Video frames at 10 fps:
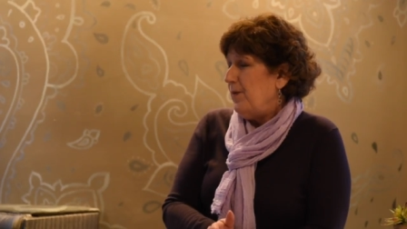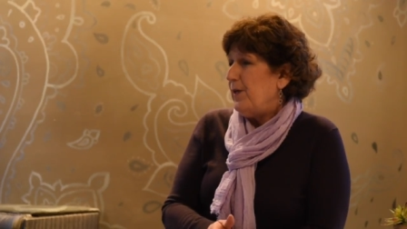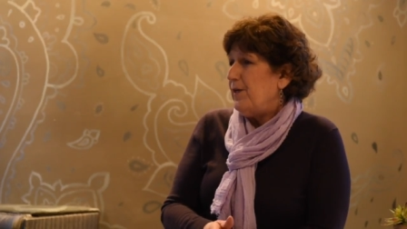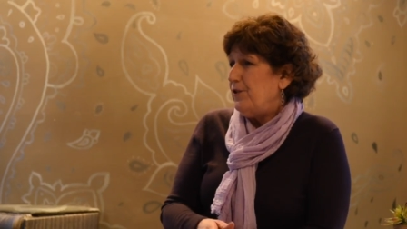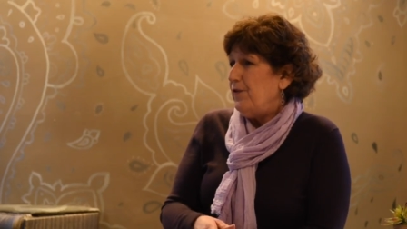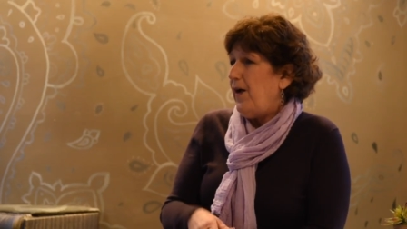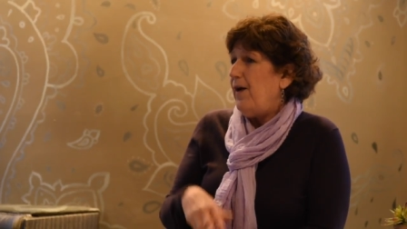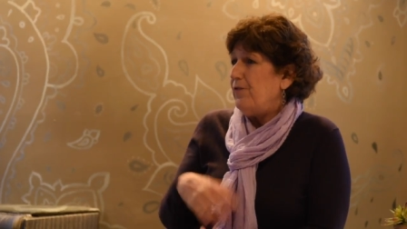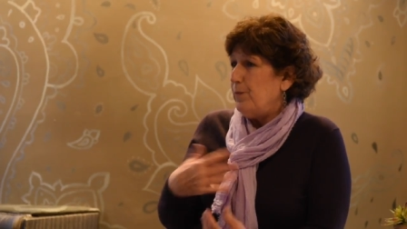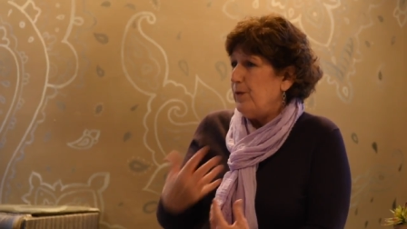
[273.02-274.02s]
because you
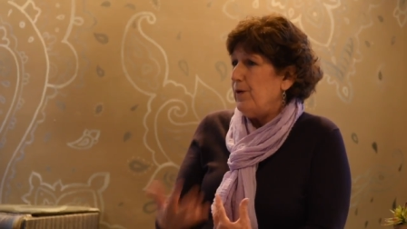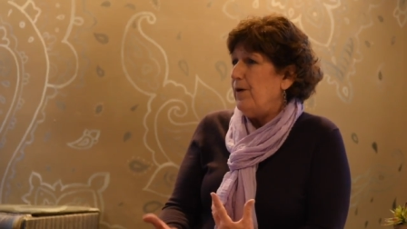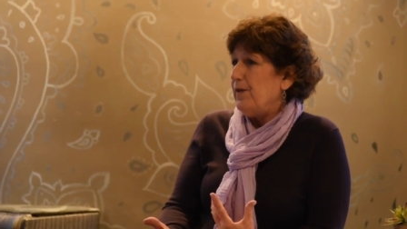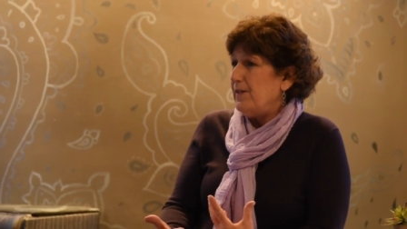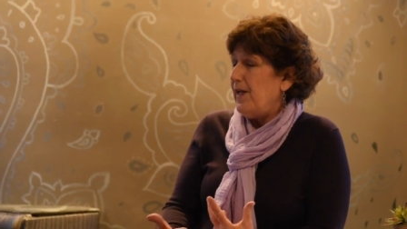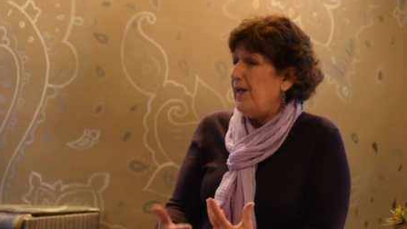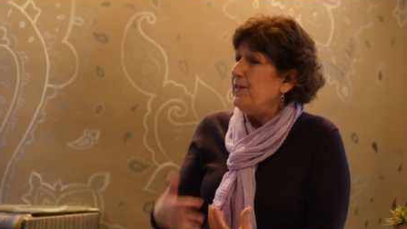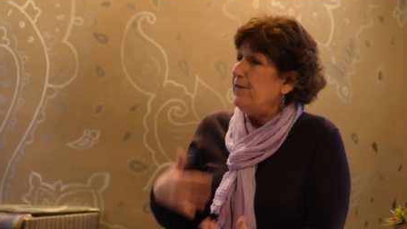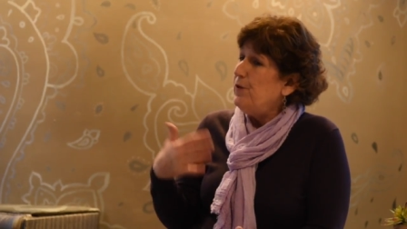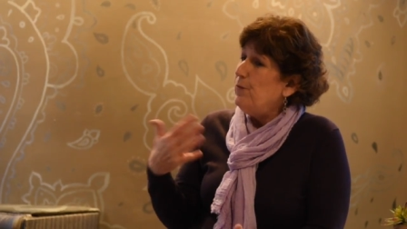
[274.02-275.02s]
have to put all this.
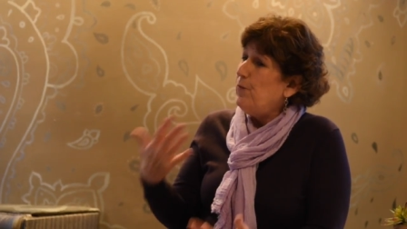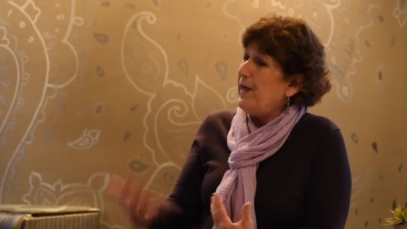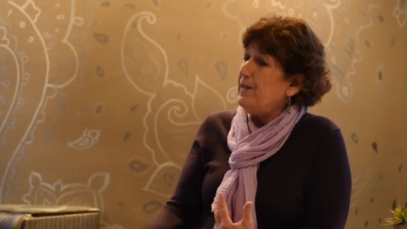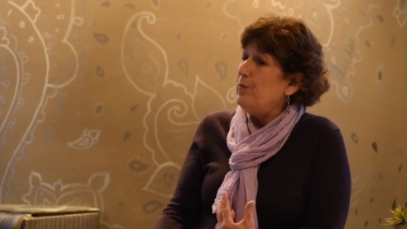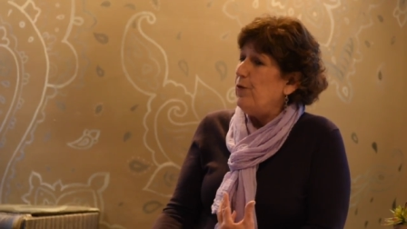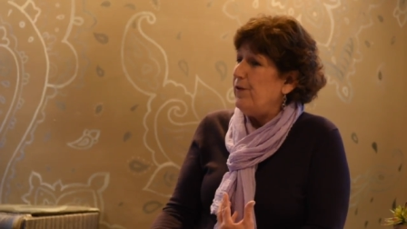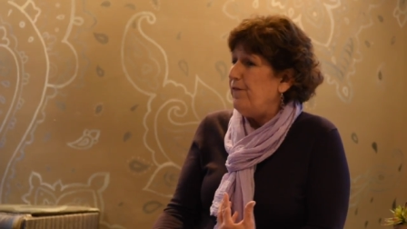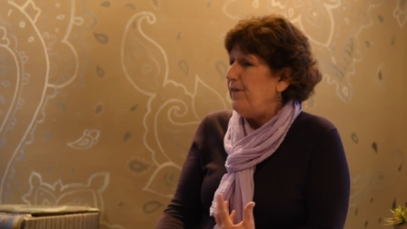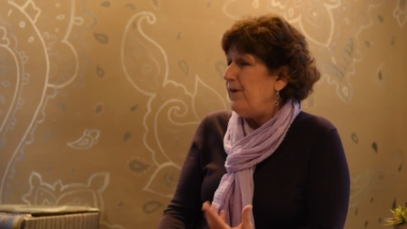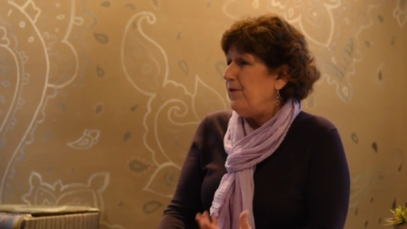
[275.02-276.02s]
And if you raise more
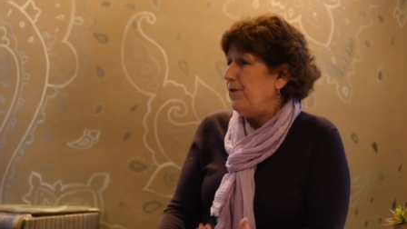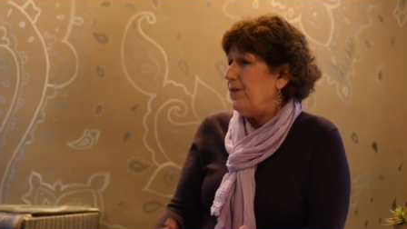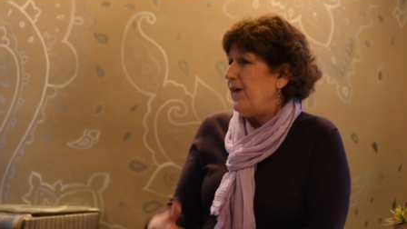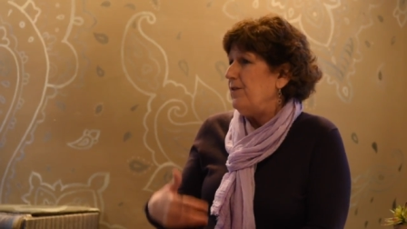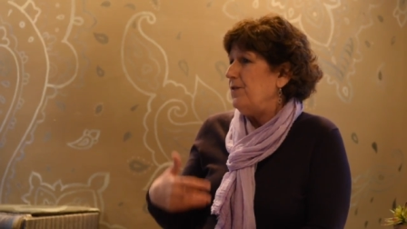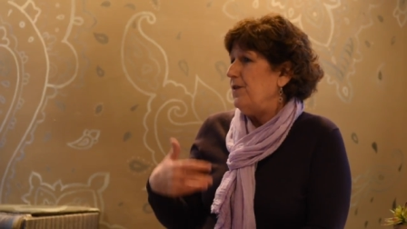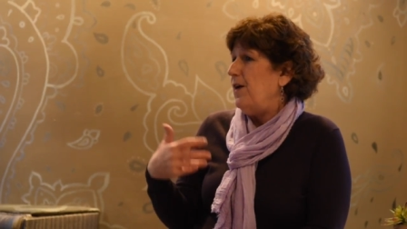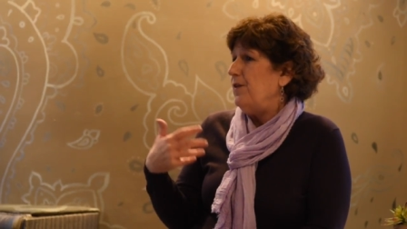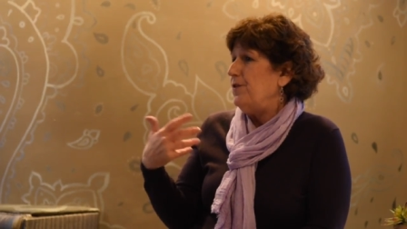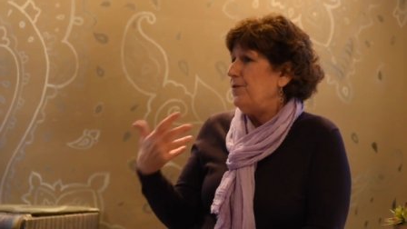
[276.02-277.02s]
than
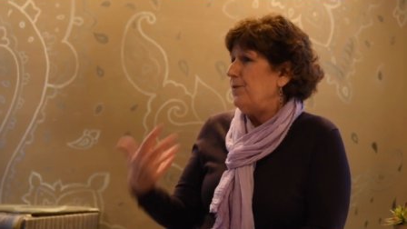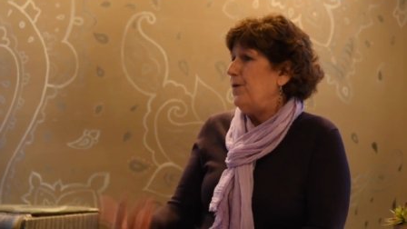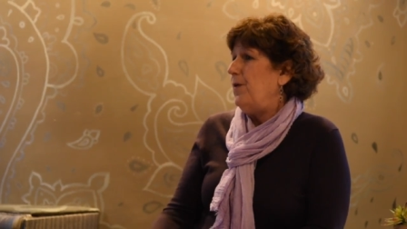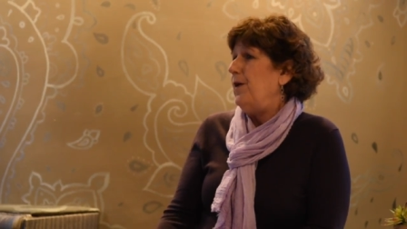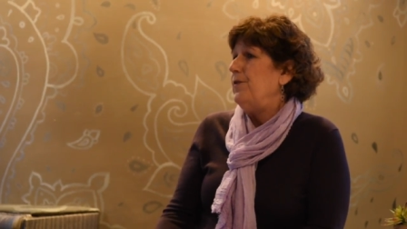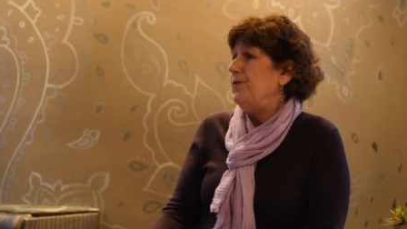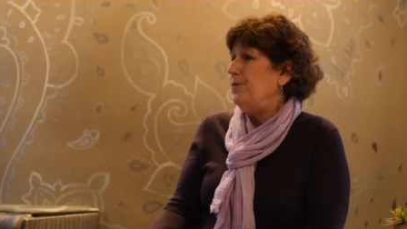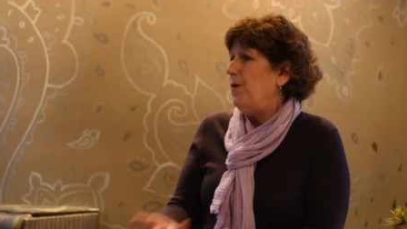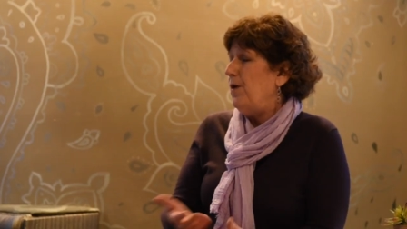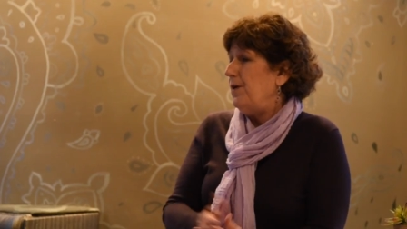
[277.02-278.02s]
$500,000, you're required to
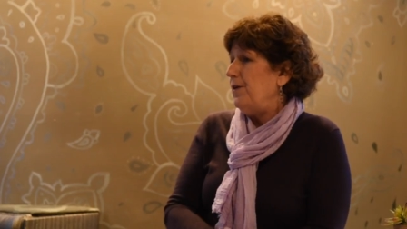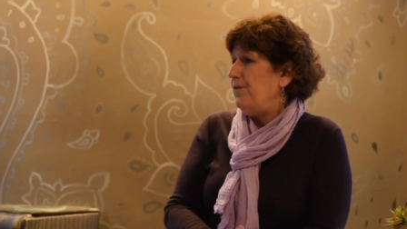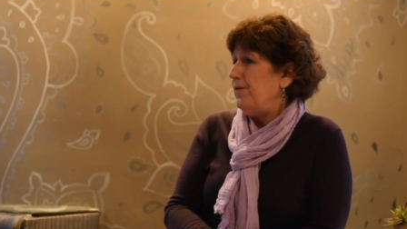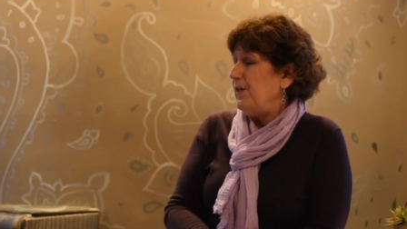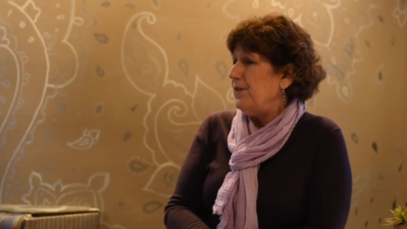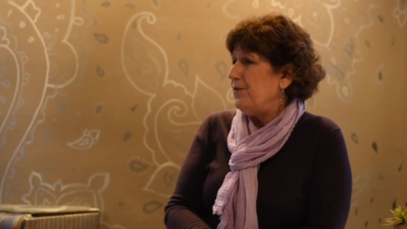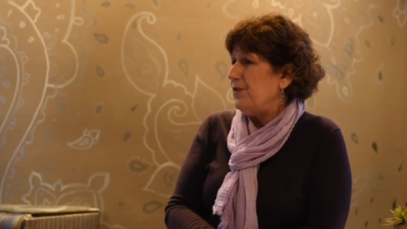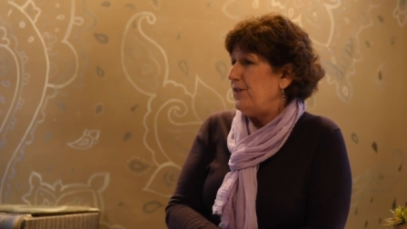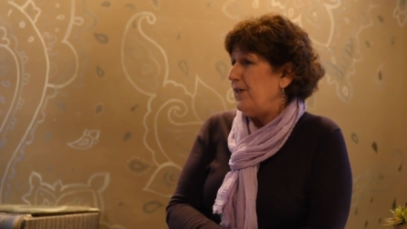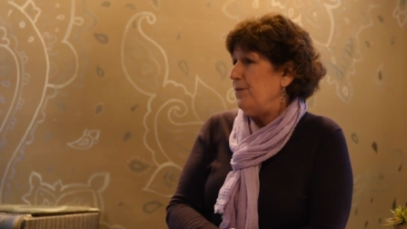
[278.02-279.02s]
do audited
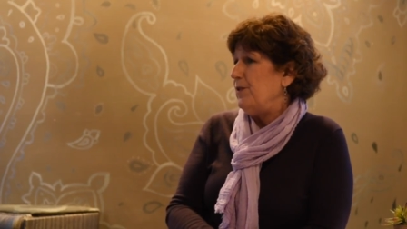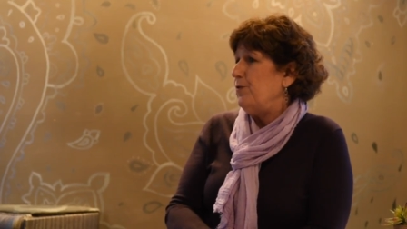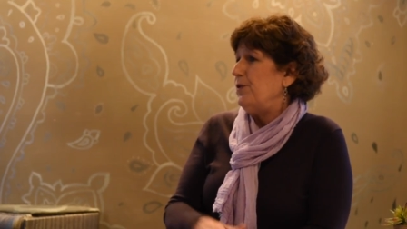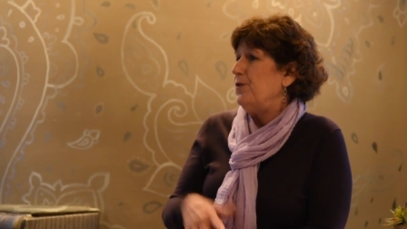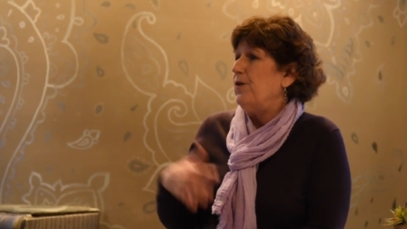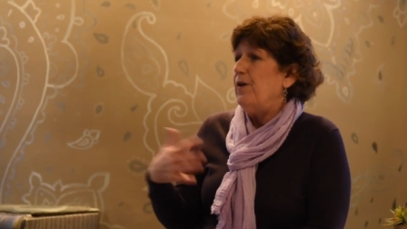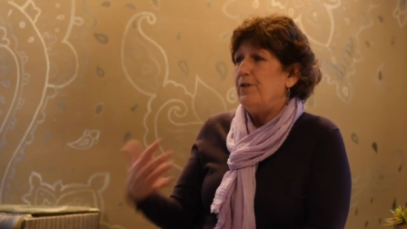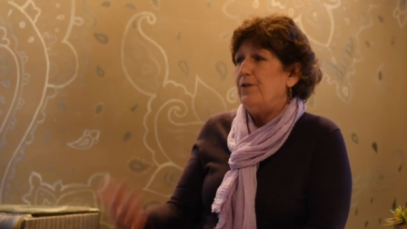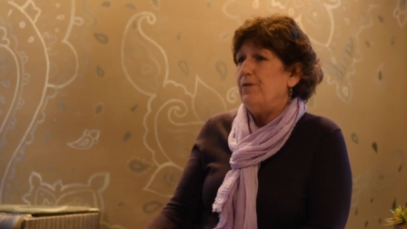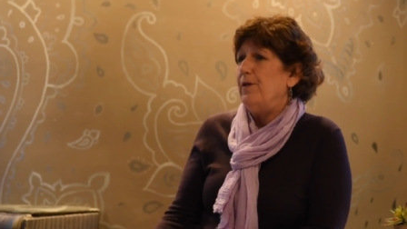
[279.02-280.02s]
financial statements, which will
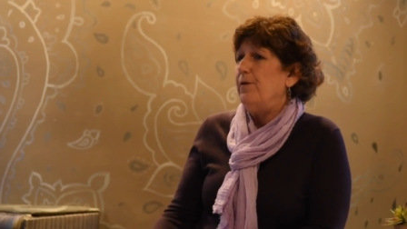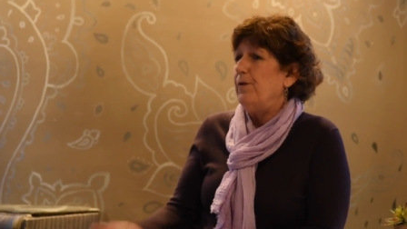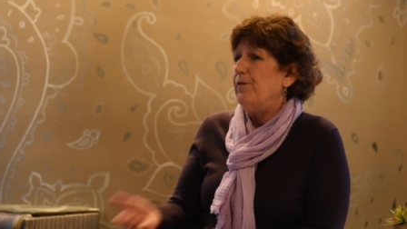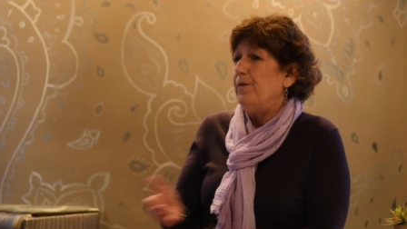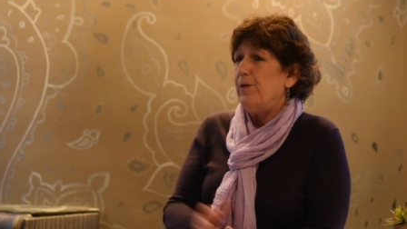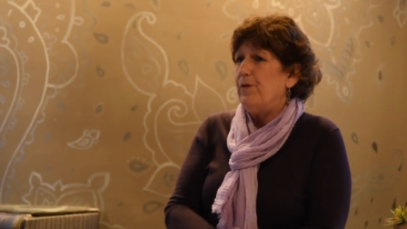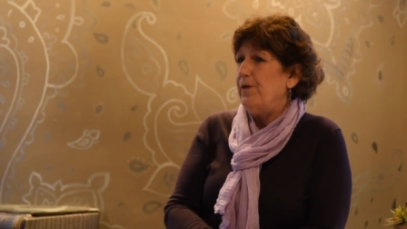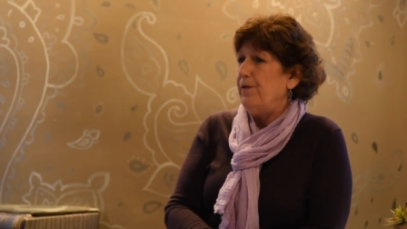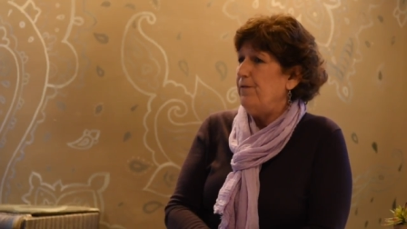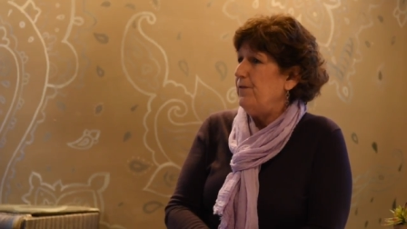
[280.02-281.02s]
cost you anywhere from
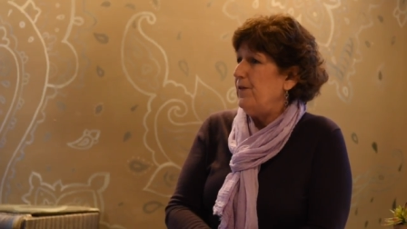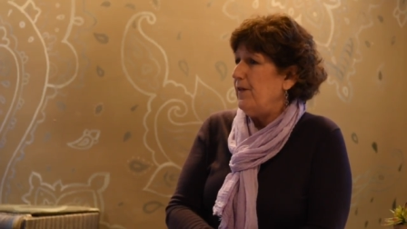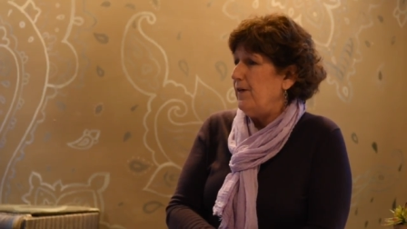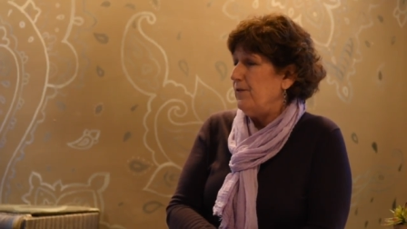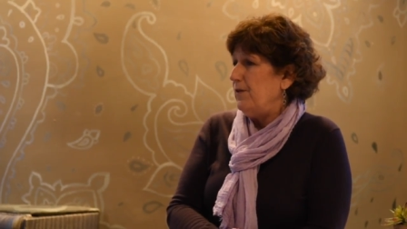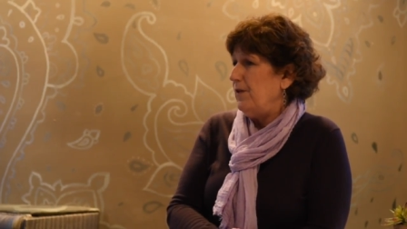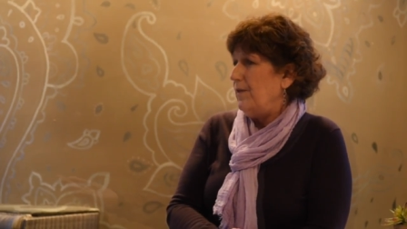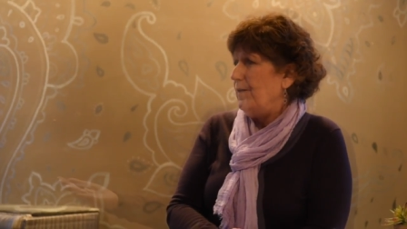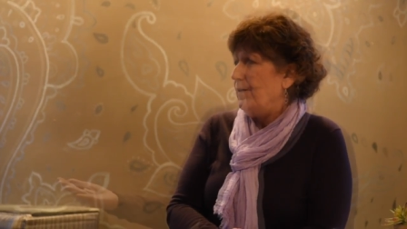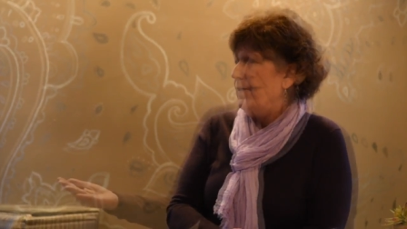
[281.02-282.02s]
$30,000 to $50,000 a
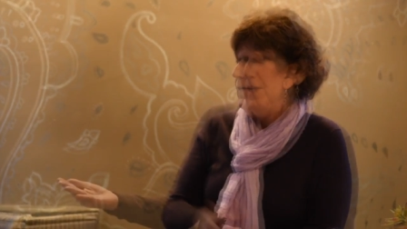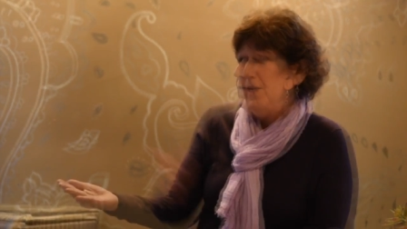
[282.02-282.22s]
year.